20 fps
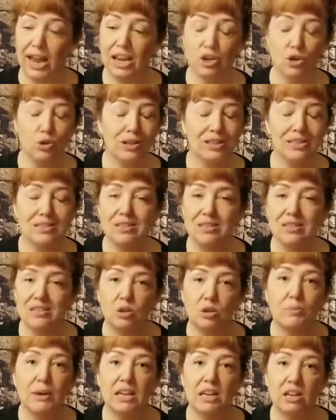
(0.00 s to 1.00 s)
And you can
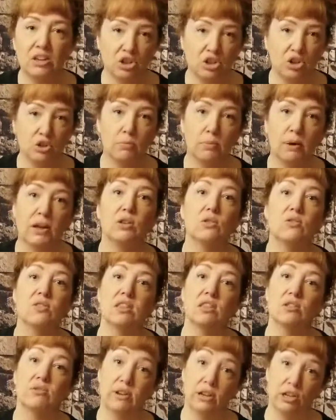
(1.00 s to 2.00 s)
still make it cute by
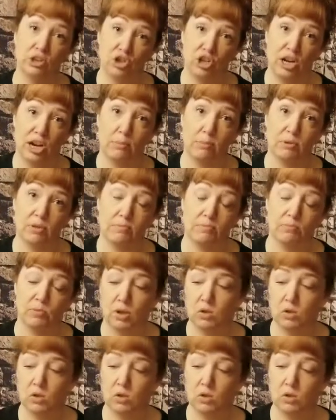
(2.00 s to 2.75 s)
using the fun shapes.